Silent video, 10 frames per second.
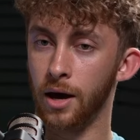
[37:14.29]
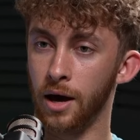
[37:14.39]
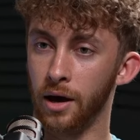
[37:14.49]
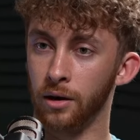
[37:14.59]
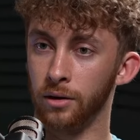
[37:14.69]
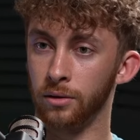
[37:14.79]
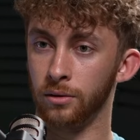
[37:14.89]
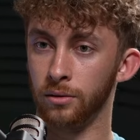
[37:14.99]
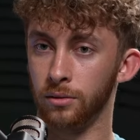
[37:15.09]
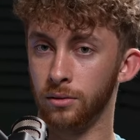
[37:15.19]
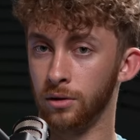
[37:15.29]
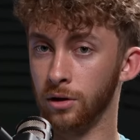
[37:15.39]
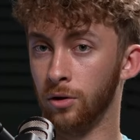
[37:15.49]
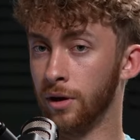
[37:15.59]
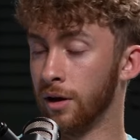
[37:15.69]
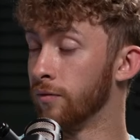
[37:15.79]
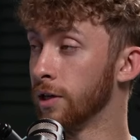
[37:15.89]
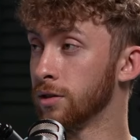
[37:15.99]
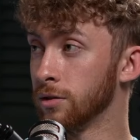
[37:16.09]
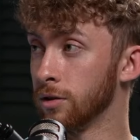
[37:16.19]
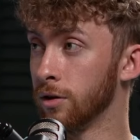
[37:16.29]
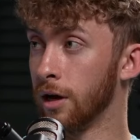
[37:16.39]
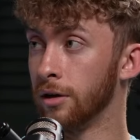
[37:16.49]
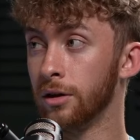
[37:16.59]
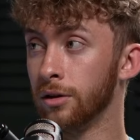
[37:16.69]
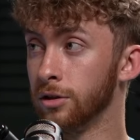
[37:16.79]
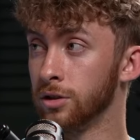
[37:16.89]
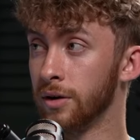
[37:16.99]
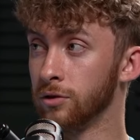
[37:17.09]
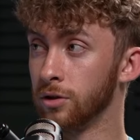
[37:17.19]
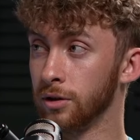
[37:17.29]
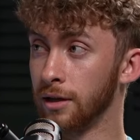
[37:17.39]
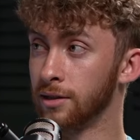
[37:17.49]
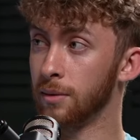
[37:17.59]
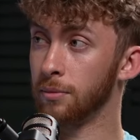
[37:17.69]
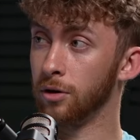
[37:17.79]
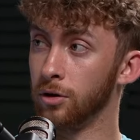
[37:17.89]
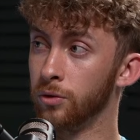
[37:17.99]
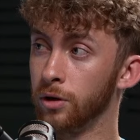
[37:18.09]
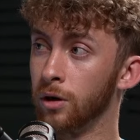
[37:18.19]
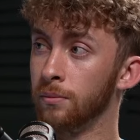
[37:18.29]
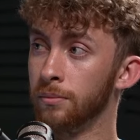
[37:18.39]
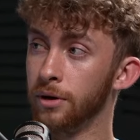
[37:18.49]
and they know that investing is a good idea, they just never took that step into doing it,